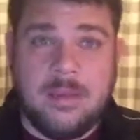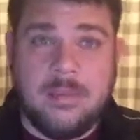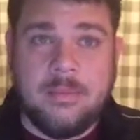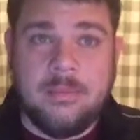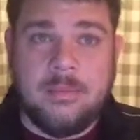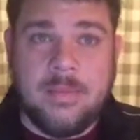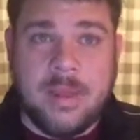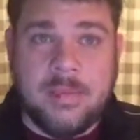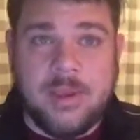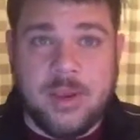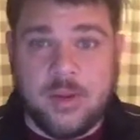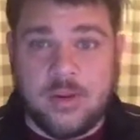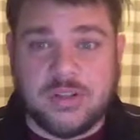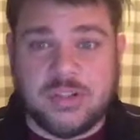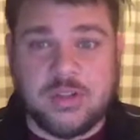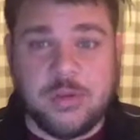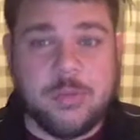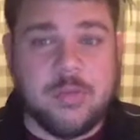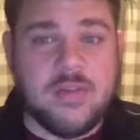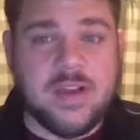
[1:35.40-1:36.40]
maybe you're a
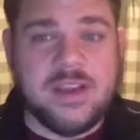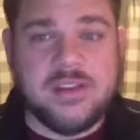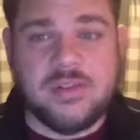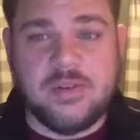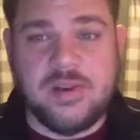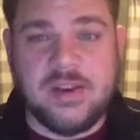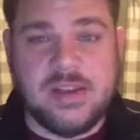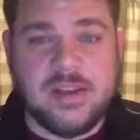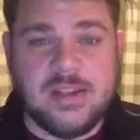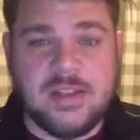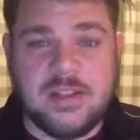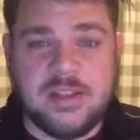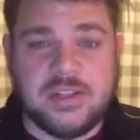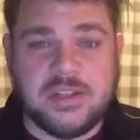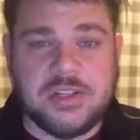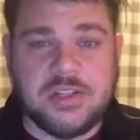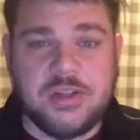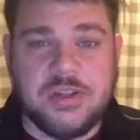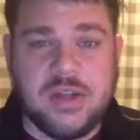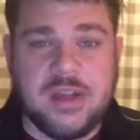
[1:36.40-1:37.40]
supervisor in an
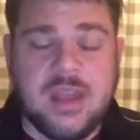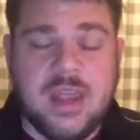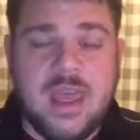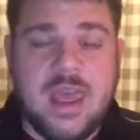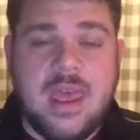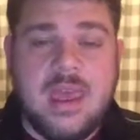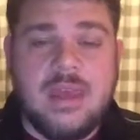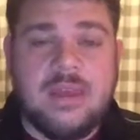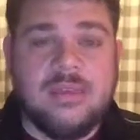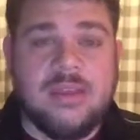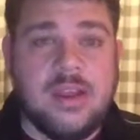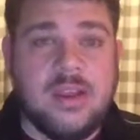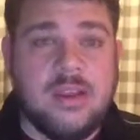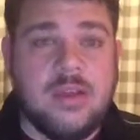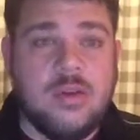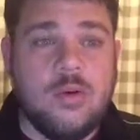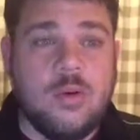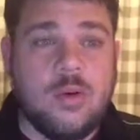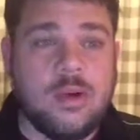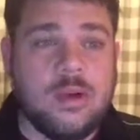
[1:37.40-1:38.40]
intelligence unit, then
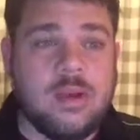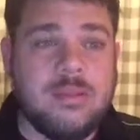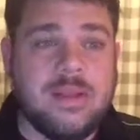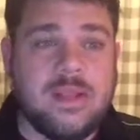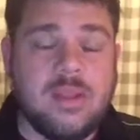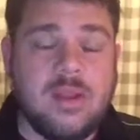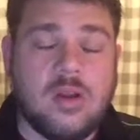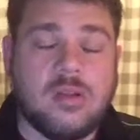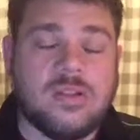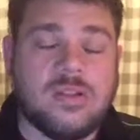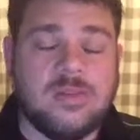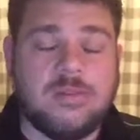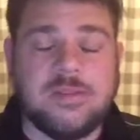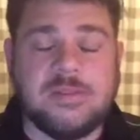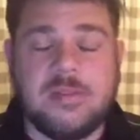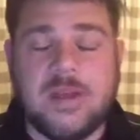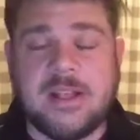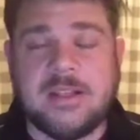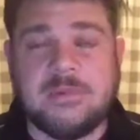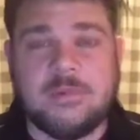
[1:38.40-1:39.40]
you are going to be largely
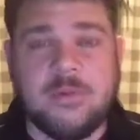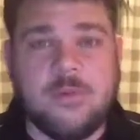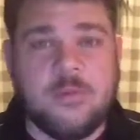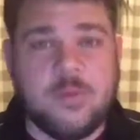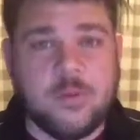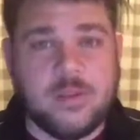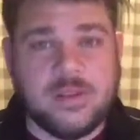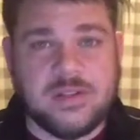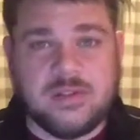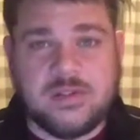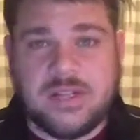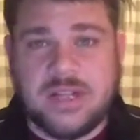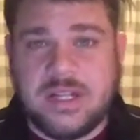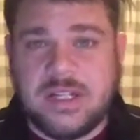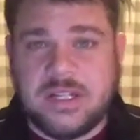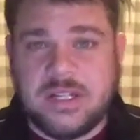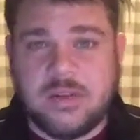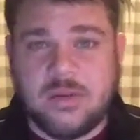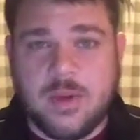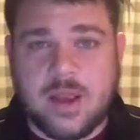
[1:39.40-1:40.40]
responsible for the
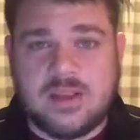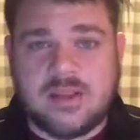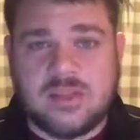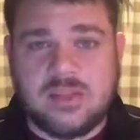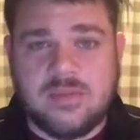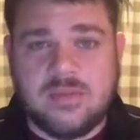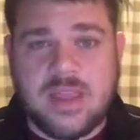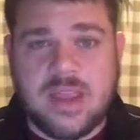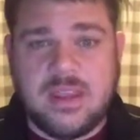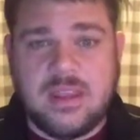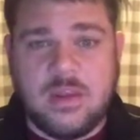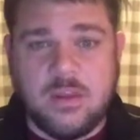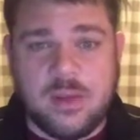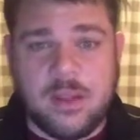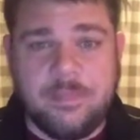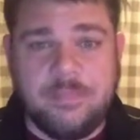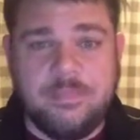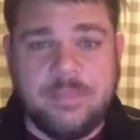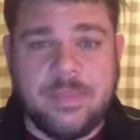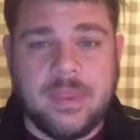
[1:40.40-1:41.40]
strategic direction of that unit.
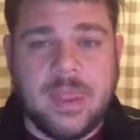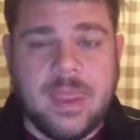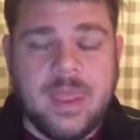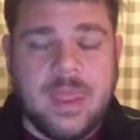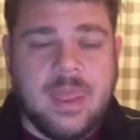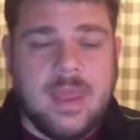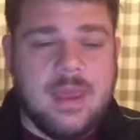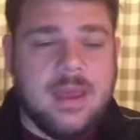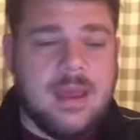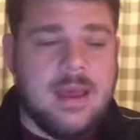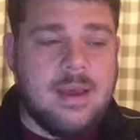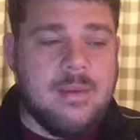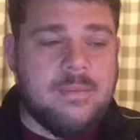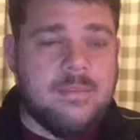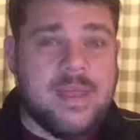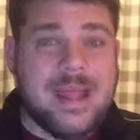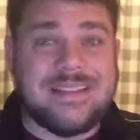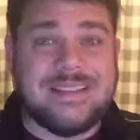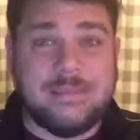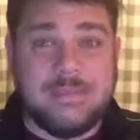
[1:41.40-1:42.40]

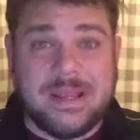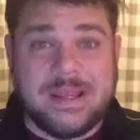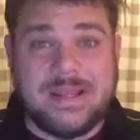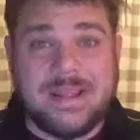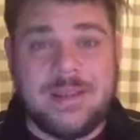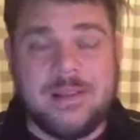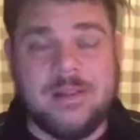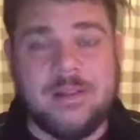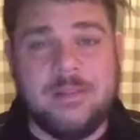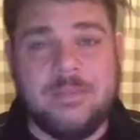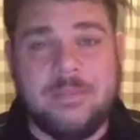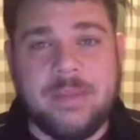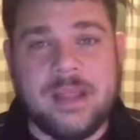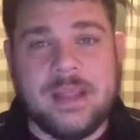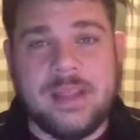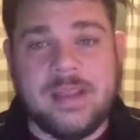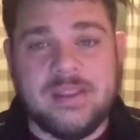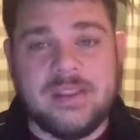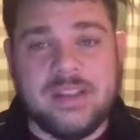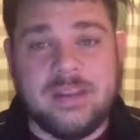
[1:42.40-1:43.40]
That's a big deal
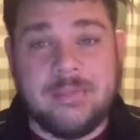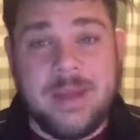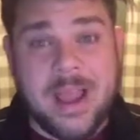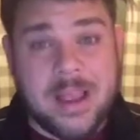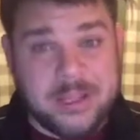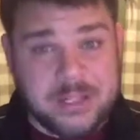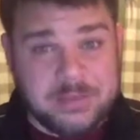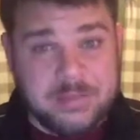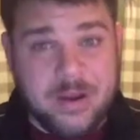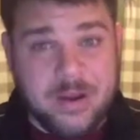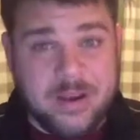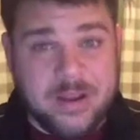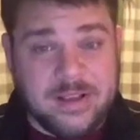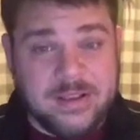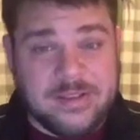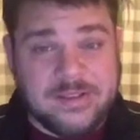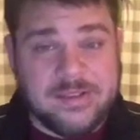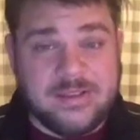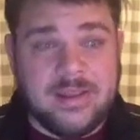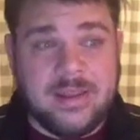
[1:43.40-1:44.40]
because in my
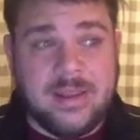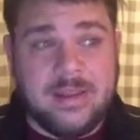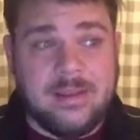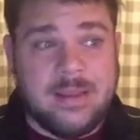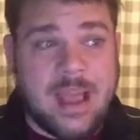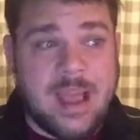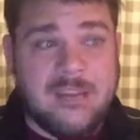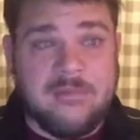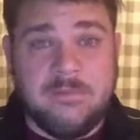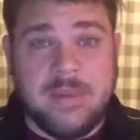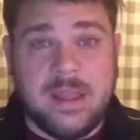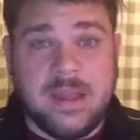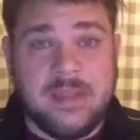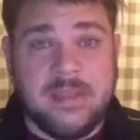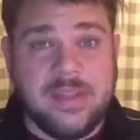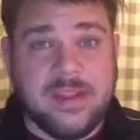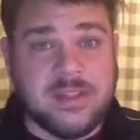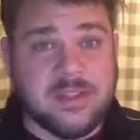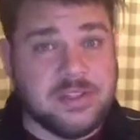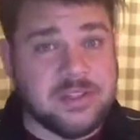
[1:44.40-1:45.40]
experience, and I've been in
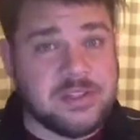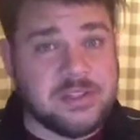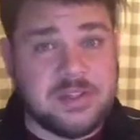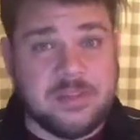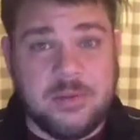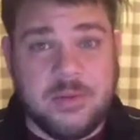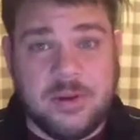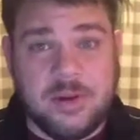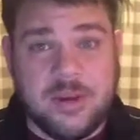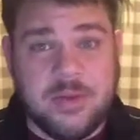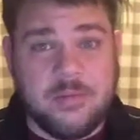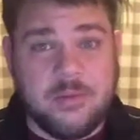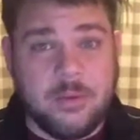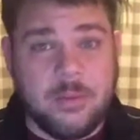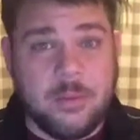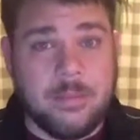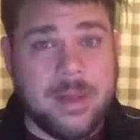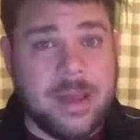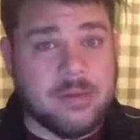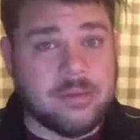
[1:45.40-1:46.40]
the intelligence community for
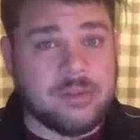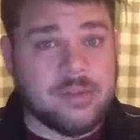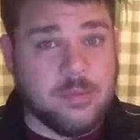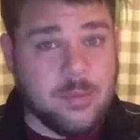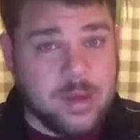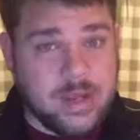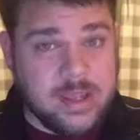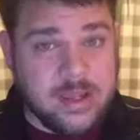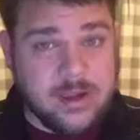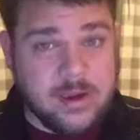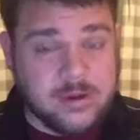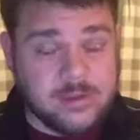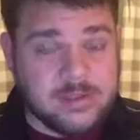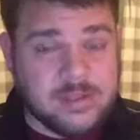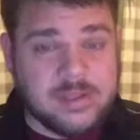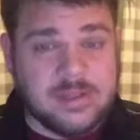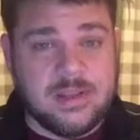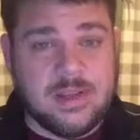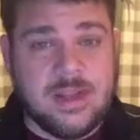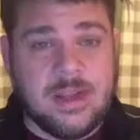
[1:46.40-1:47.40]
about 20 years,